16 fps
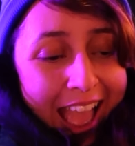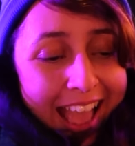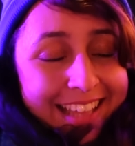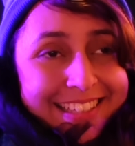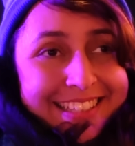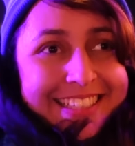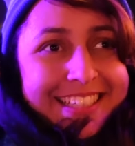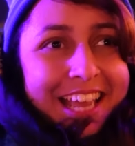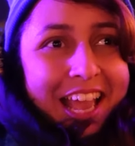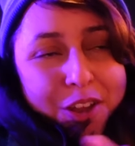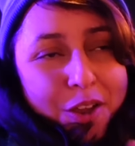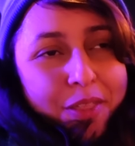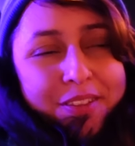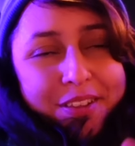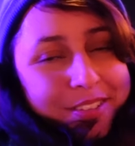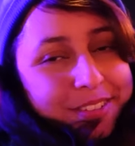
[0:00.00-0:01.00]
And I know
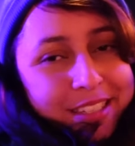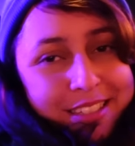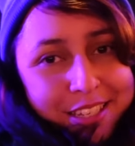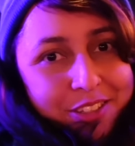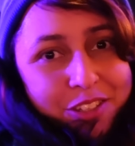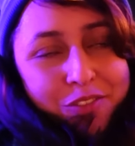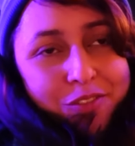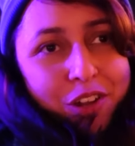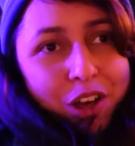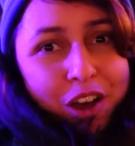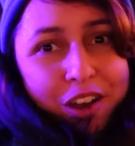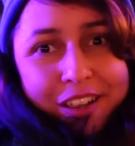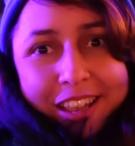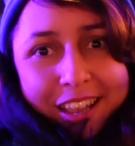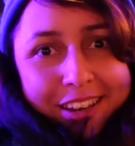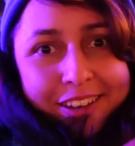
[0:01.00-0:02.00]
that this is a Disney
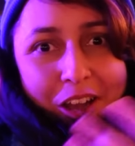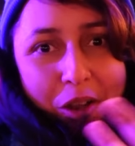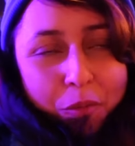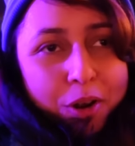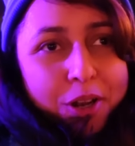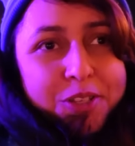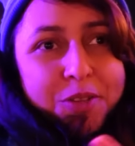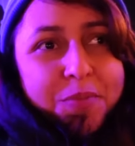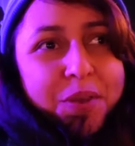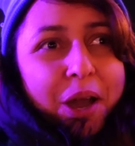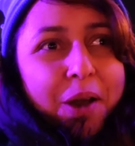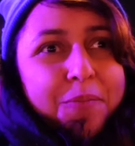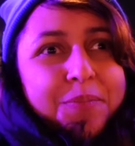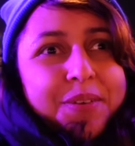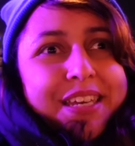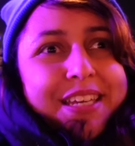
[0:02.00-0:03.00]
vlog and I wanted to be
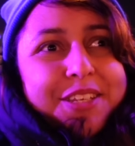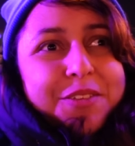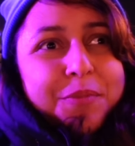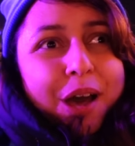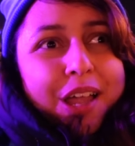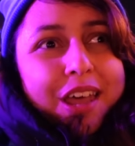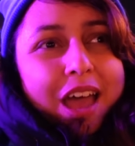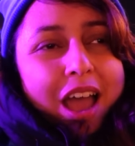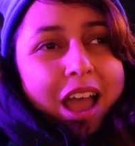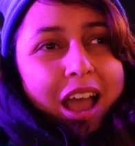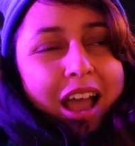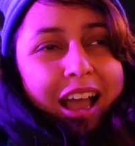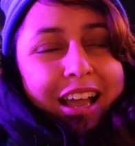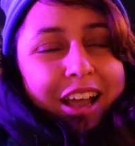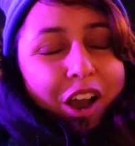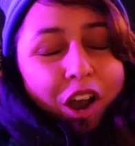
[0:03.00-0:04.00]
upbeat, but
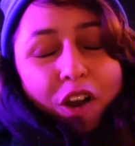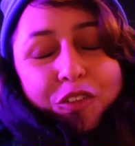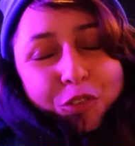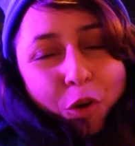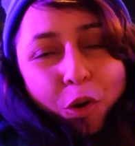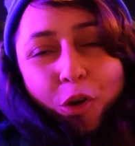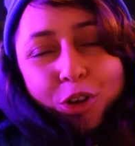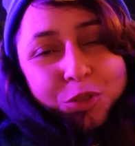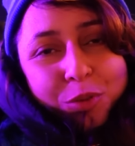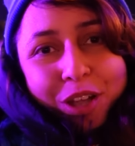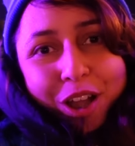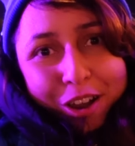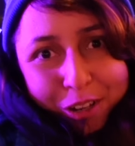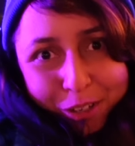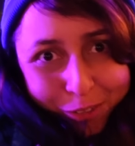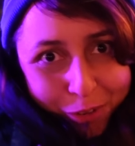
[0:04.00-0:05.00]
of course we
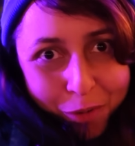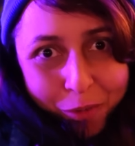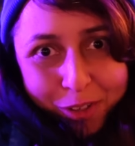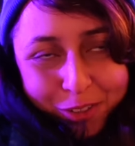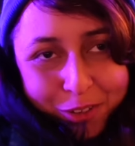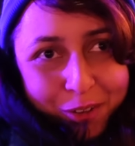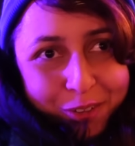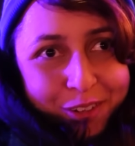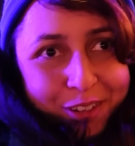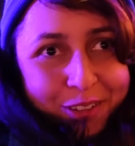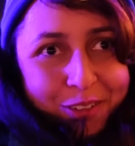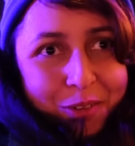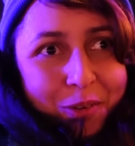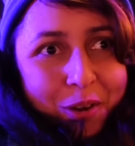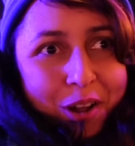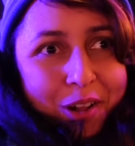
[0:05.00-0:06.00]
can't ignore what's going on in
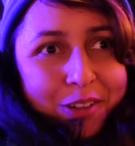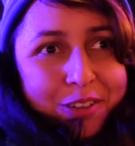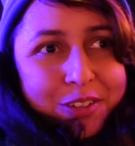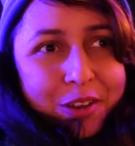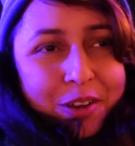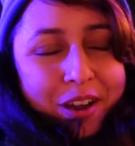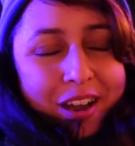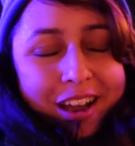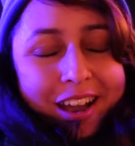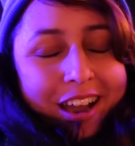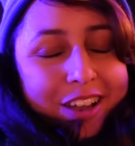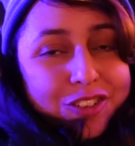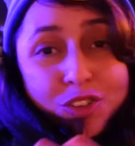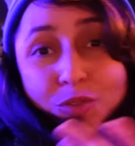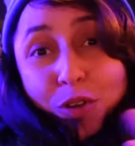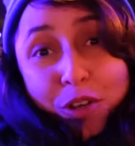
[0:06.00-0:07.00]
the world. So I
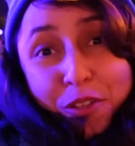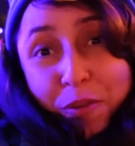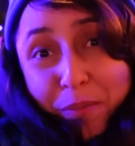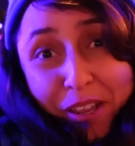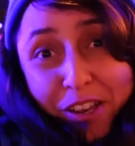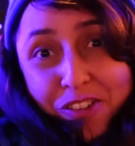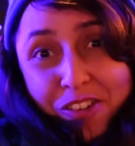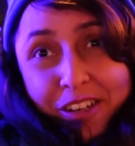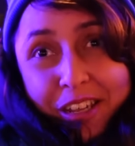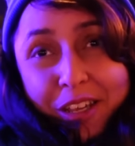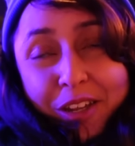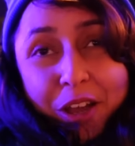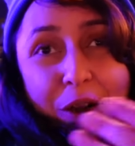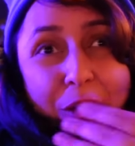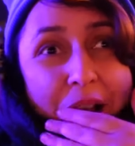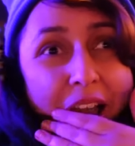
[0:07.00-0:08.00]
just wanted to mention it, you
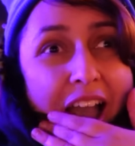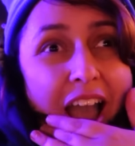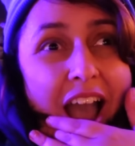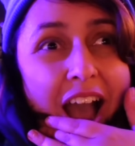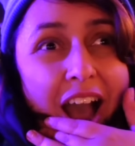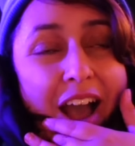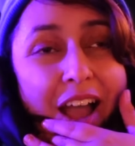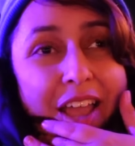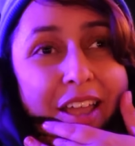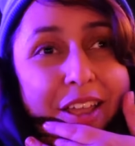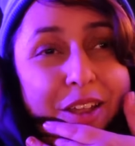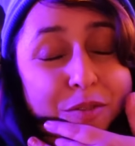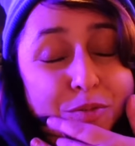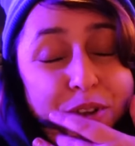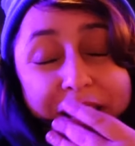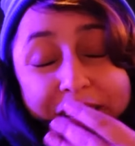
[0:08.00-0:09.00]
know. I
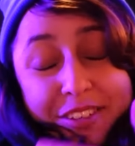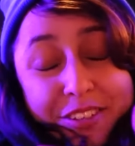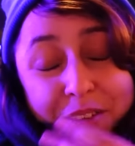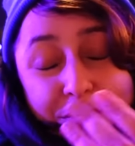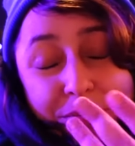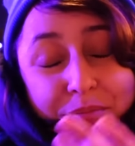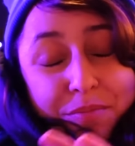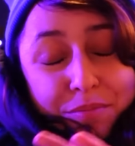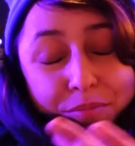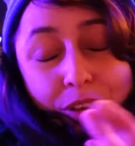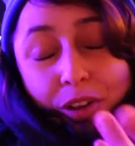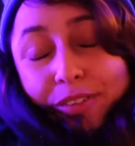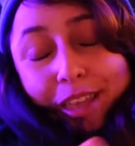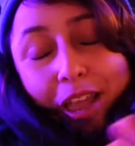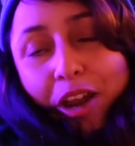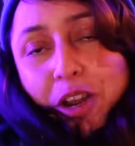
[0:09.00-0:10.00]
read some
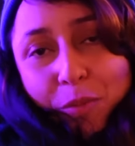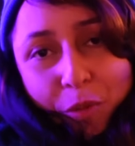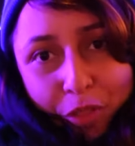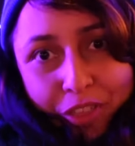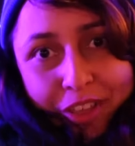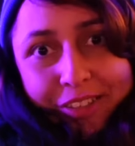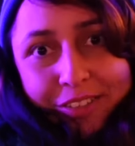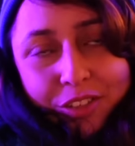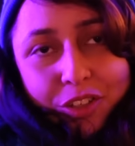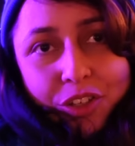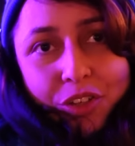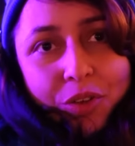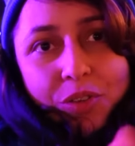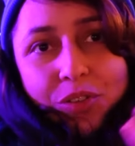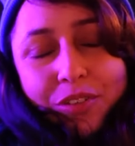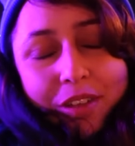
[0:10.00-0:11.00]
uh, terrible things in the
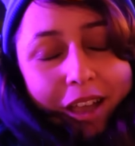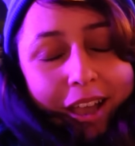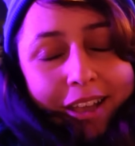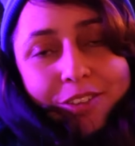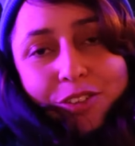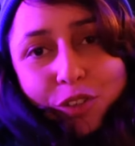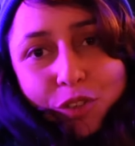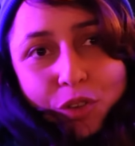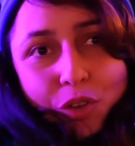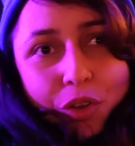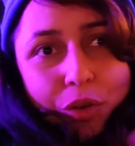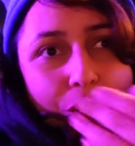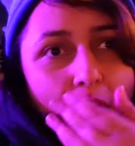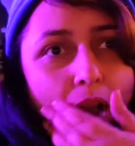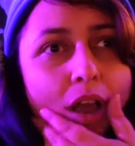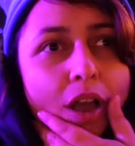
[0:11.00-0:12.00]
news, as you
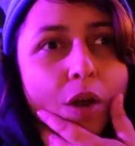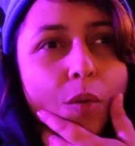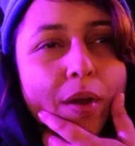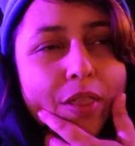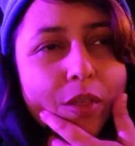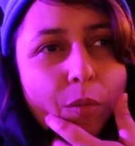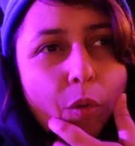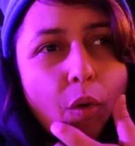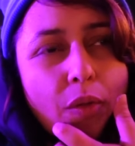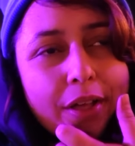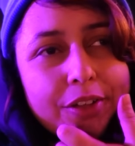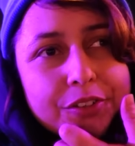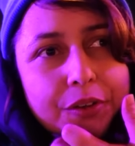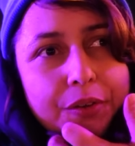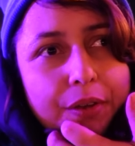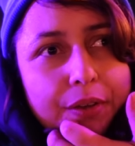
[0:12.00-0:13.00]
do, with the war
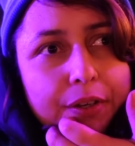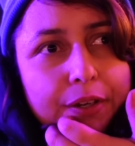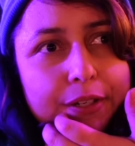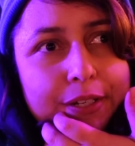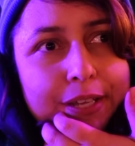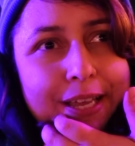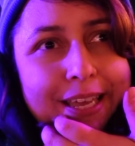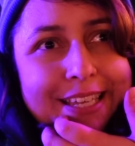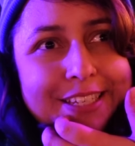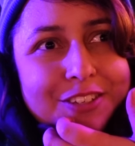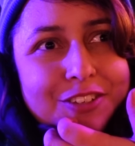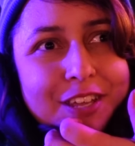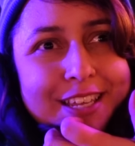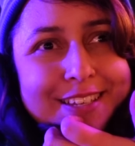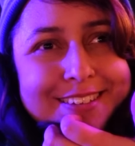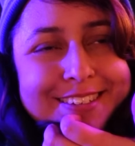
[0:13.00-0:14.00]
that's going on. It,
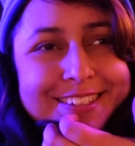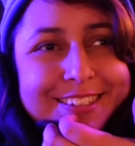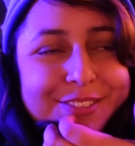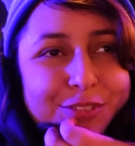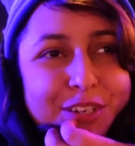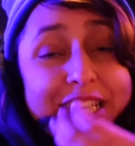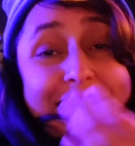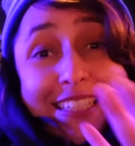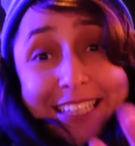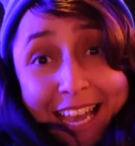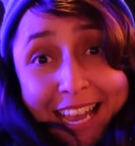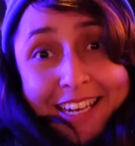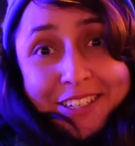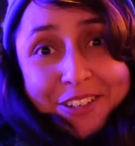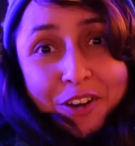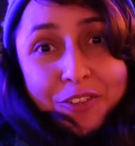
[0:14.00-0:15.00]
it's really
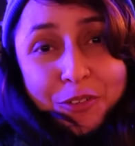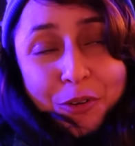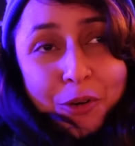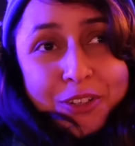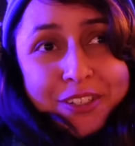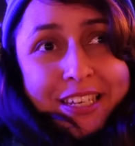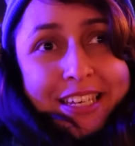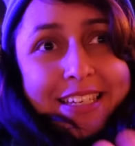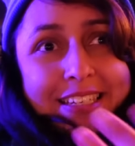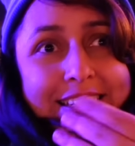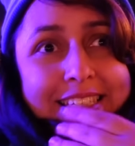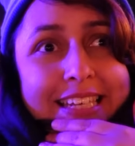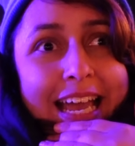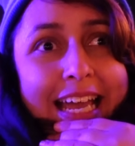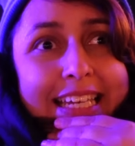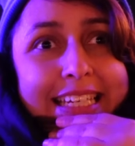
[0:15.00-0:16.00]
sad, of course it
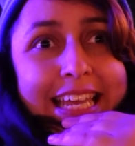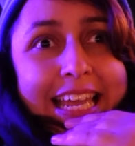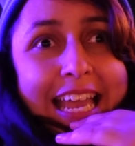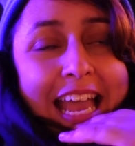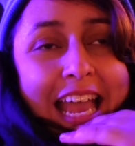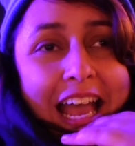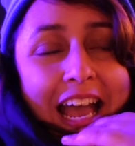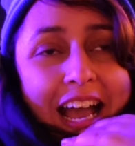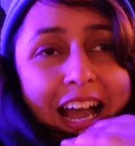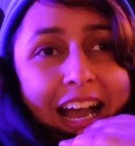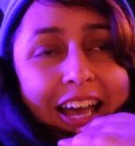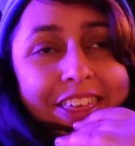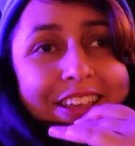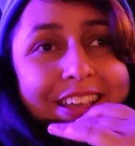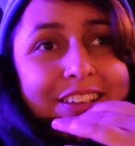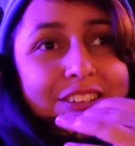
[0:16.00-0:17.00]
is. And I
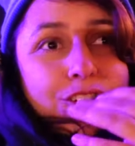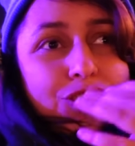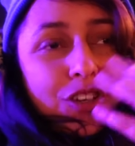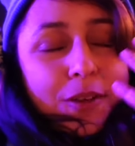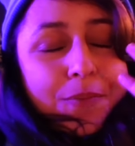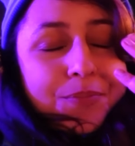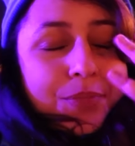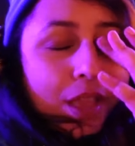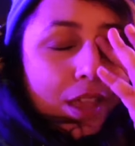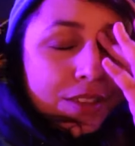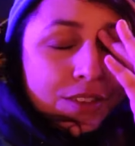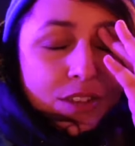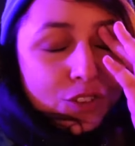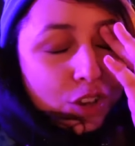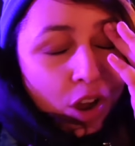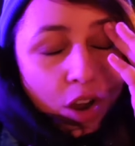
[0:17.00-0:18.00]
think it's such a
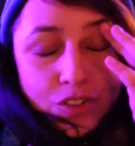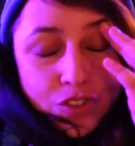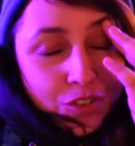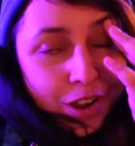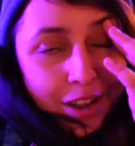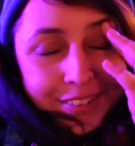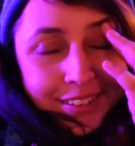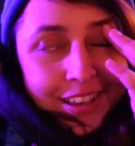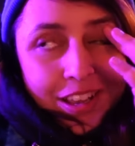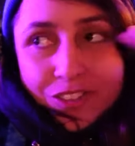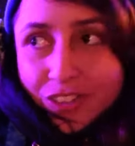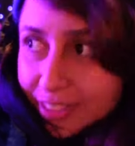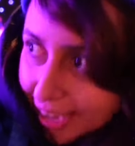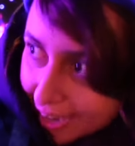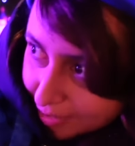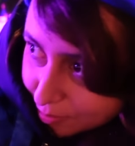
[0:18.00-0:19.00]
such a contrast. Like it
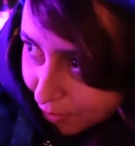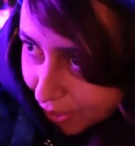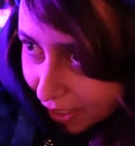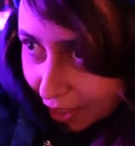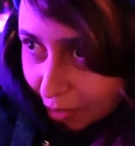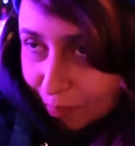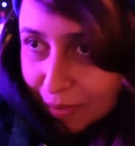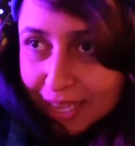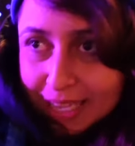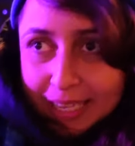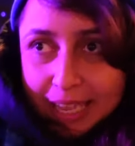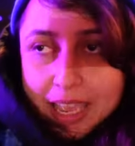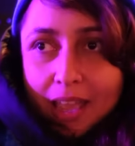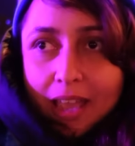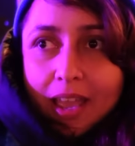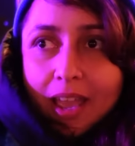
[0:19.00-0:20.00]
just hit me, like being
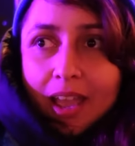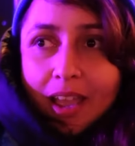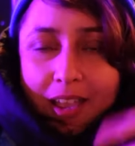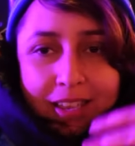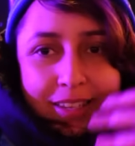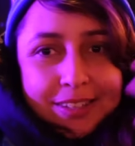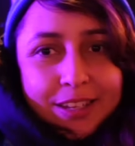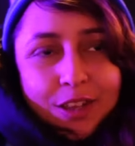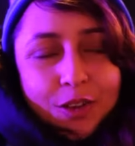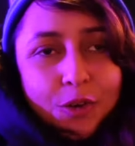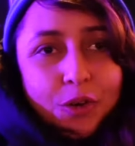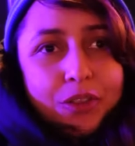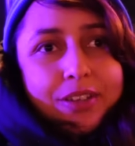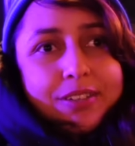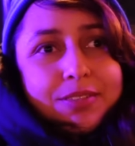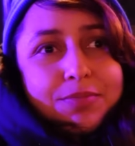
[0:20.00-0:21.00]
here, seeing all
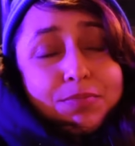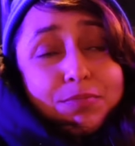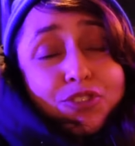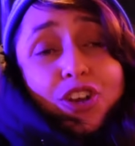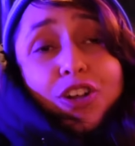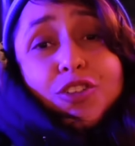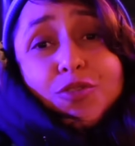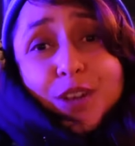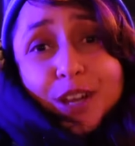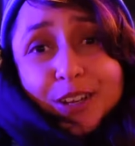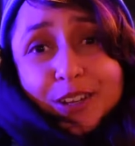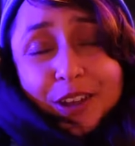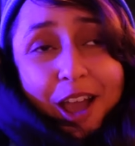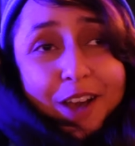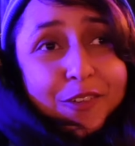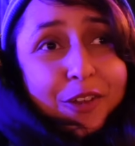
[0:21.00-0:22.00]
these children
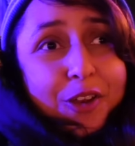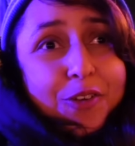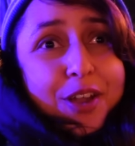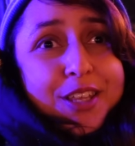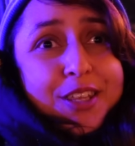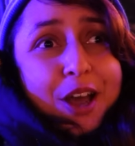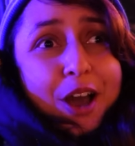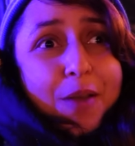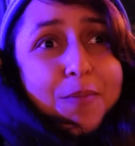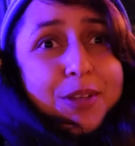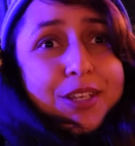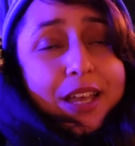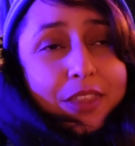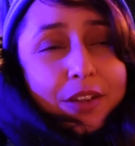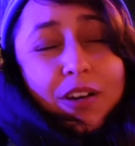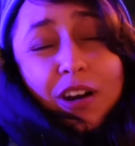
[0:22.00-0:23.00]
having a great time, and
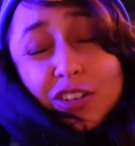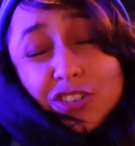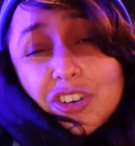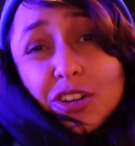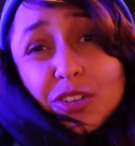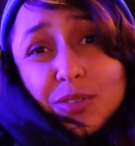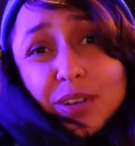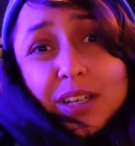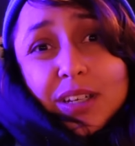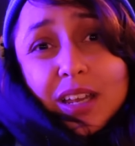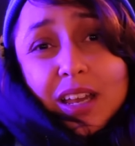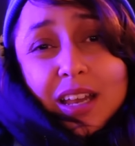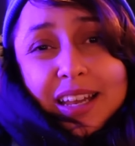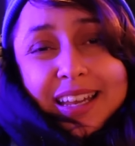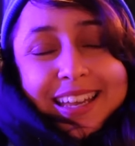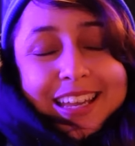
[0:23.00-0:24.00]
yet there are children
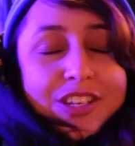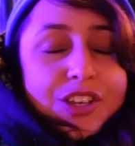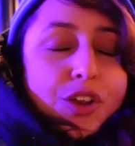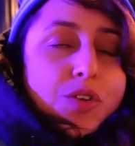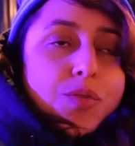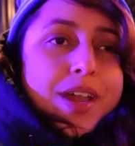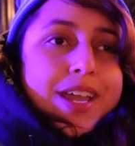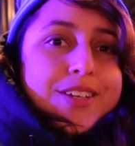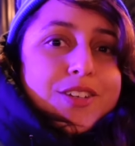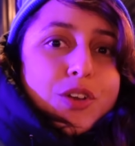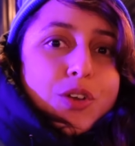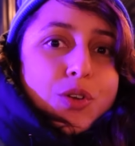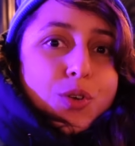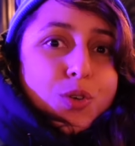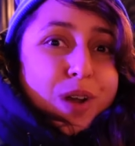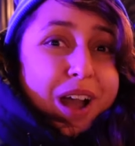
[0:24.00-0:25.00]
in Ukraine
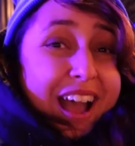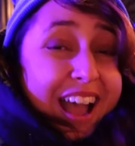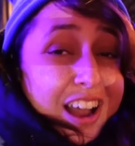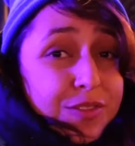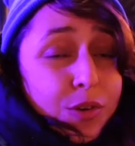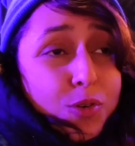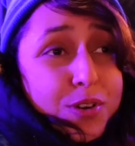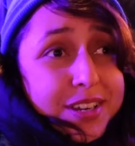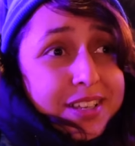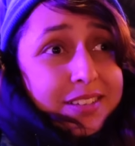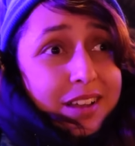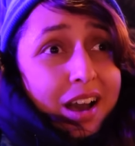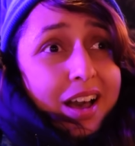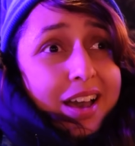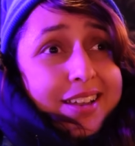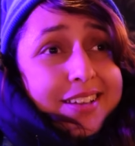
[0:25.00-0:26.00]
who have already
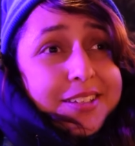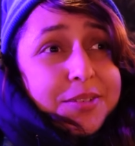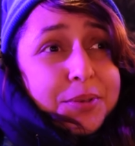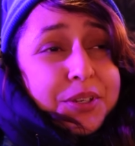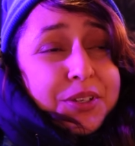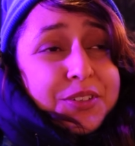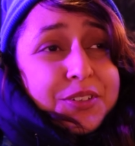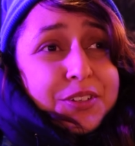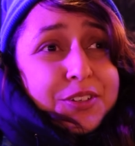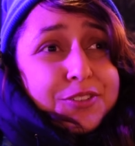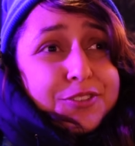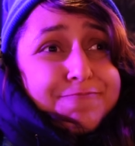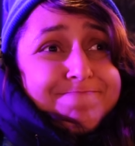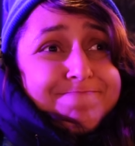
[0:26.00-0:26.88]
died because of